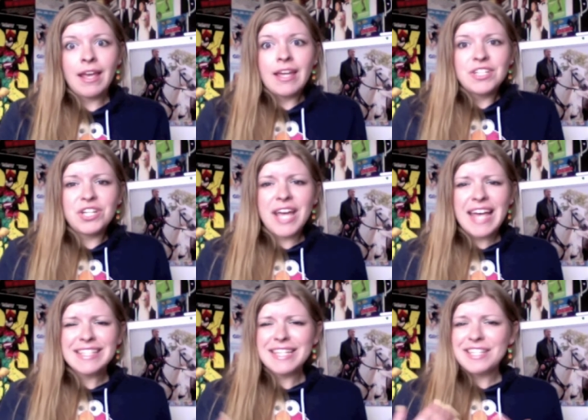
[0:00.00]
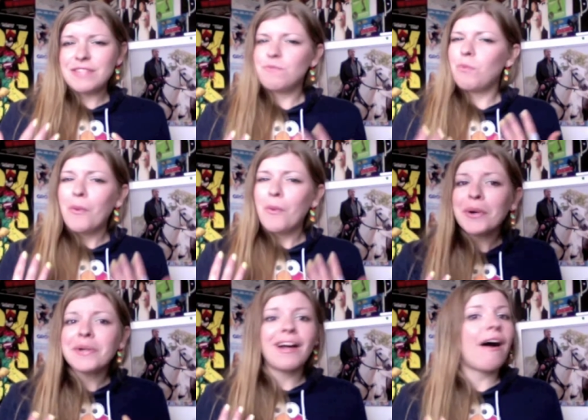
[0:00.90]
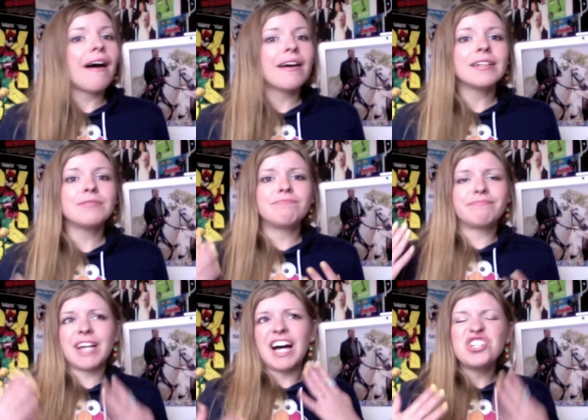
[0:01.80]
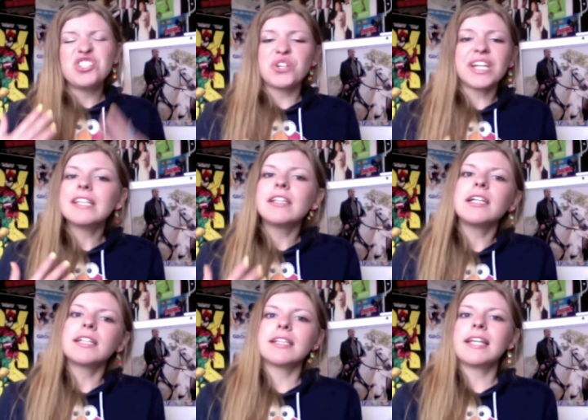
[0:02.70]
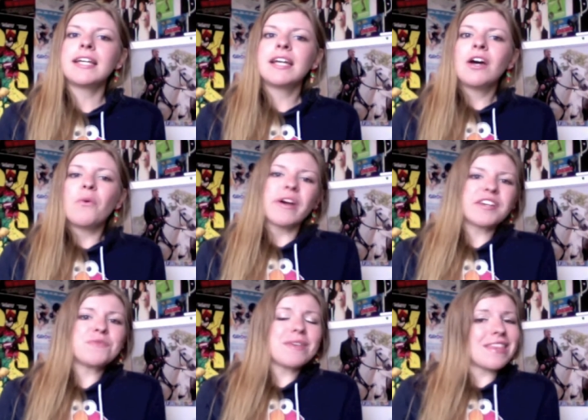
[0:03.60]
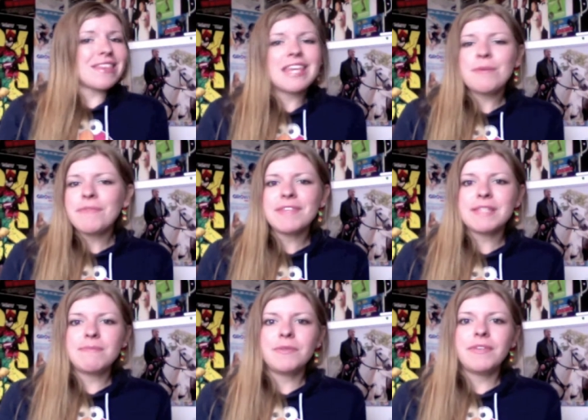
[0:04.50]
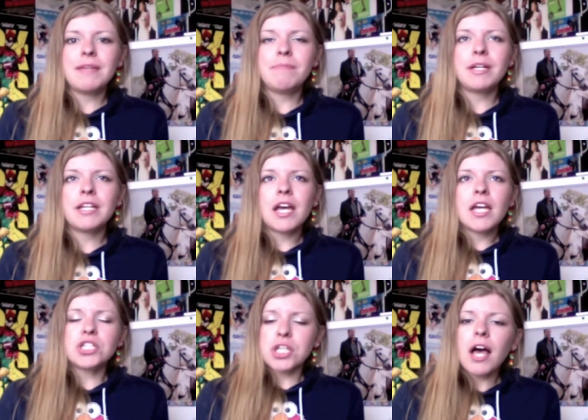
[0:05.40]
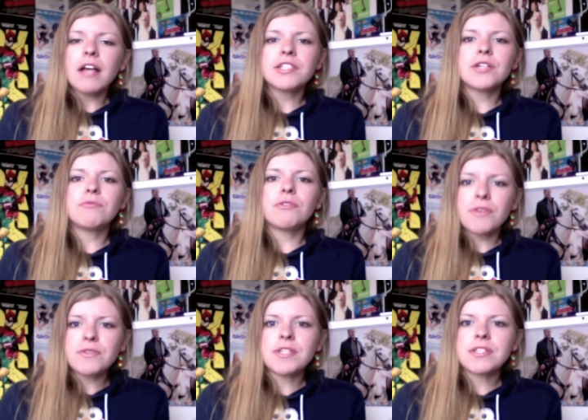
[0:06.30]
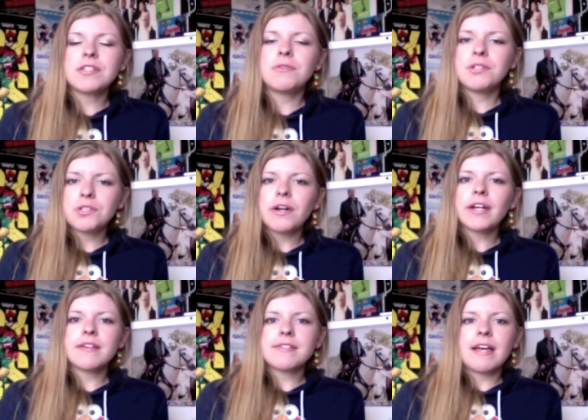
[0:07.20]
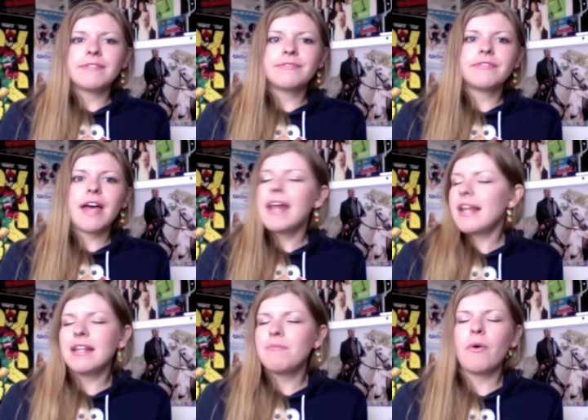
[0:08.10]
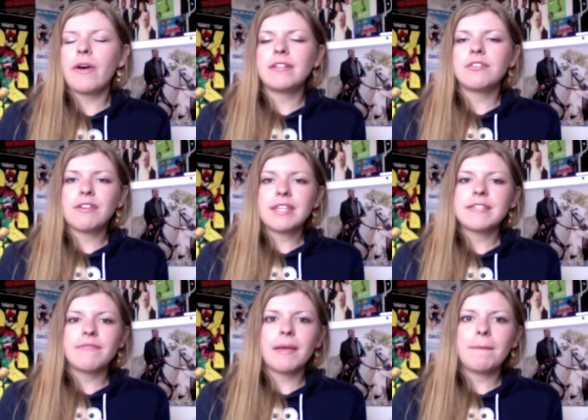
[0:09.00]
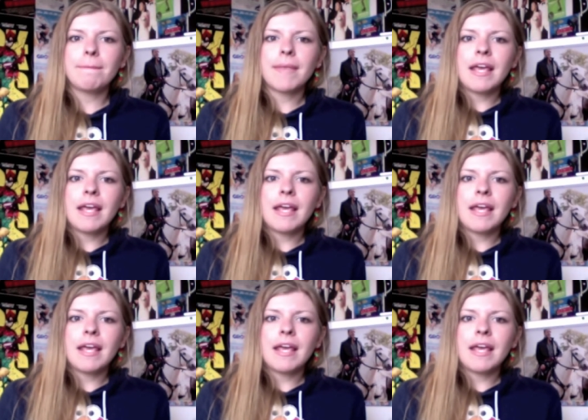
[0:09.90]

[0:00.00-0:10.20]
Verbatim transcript: She has this worn, hard country look that works with the theme of this movie, but she also refuses to enjoy herself at any point during this film.